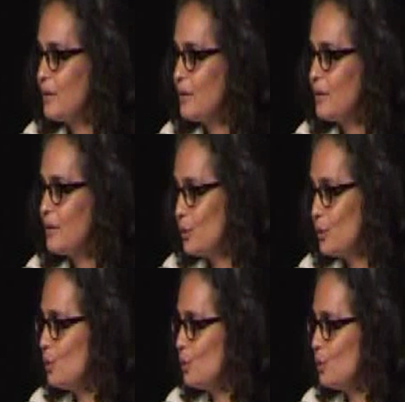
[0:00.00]
And
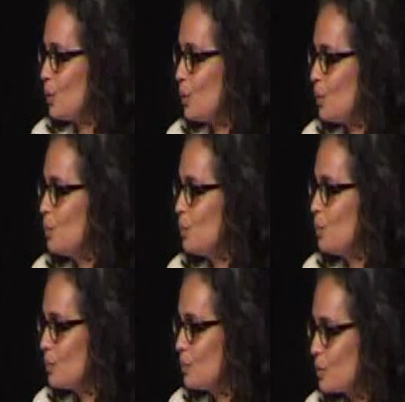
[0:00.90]
though
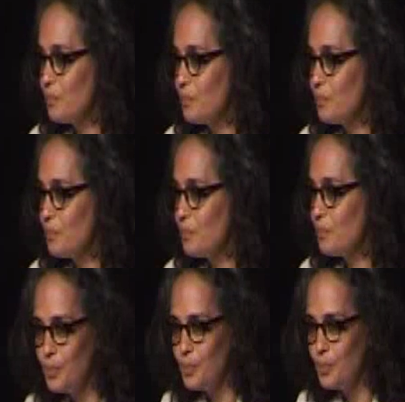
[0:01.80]
what
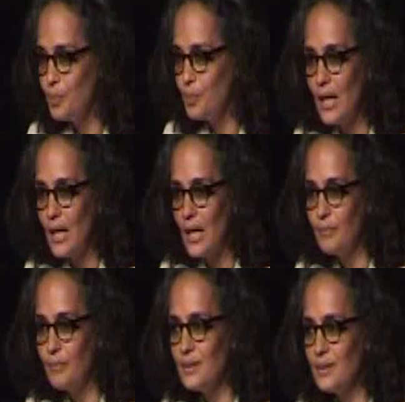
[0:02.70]
most people
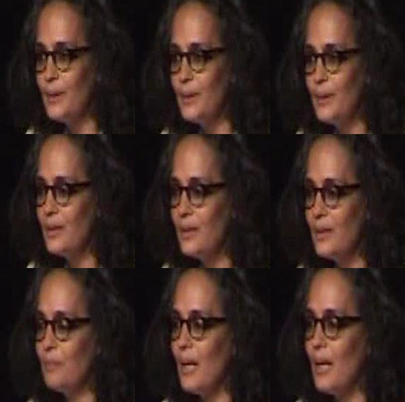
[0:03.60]
have been
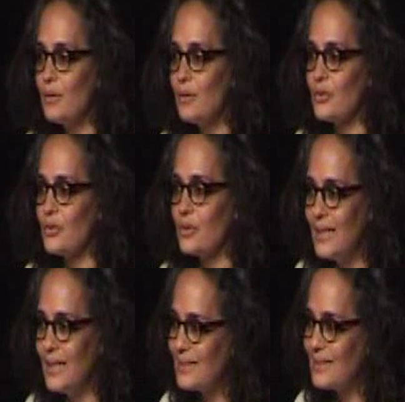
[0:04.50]
speaking about
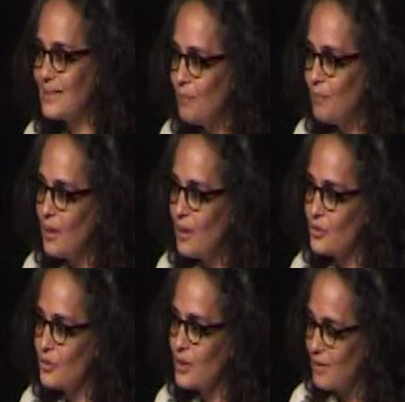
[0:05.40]
is
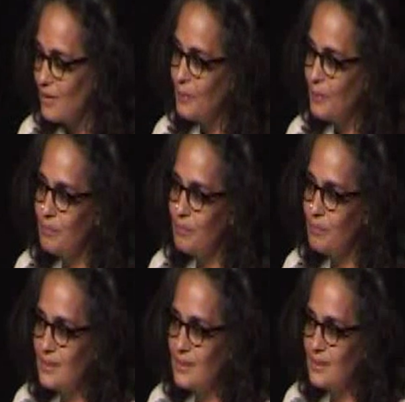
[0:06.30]
about environmental
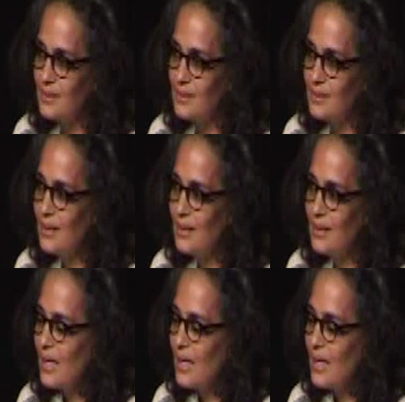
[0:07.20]
battles,
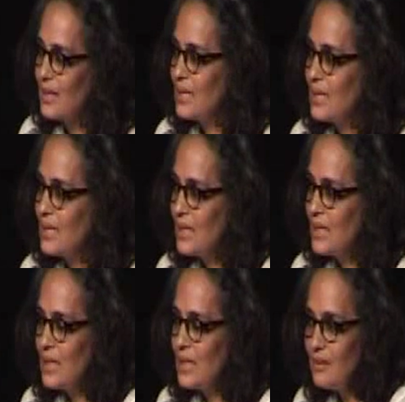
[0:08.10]

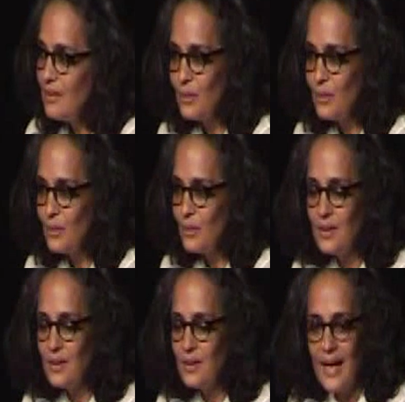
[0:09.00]
in the real
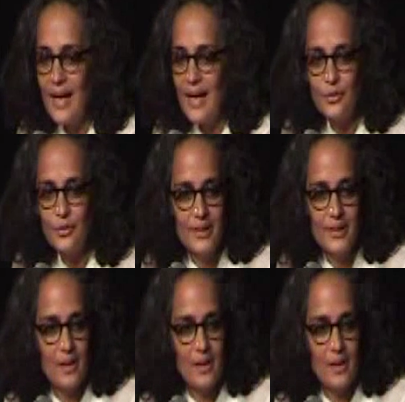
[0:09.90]
world, actually,
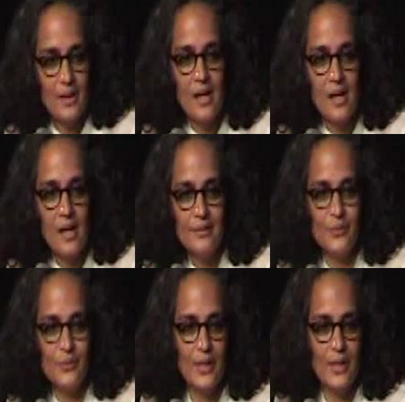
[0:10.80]
it's quite hard
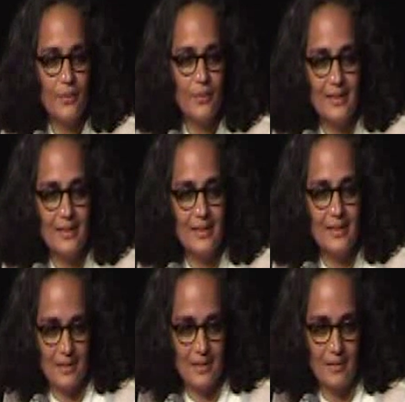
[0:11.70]
to separate
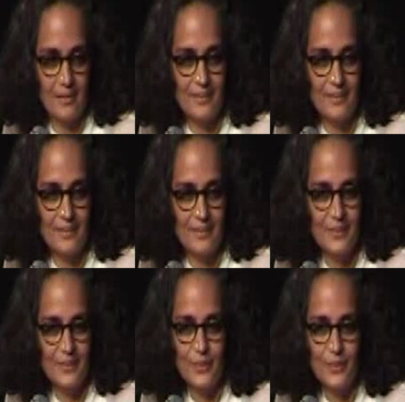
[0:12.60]
these things.
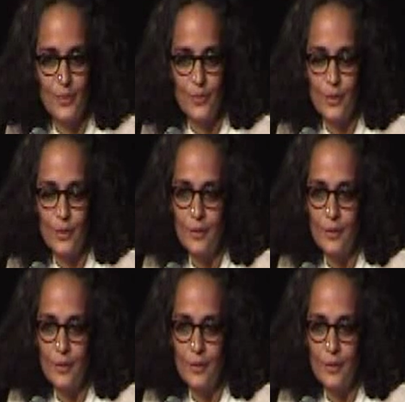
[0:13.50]
You know,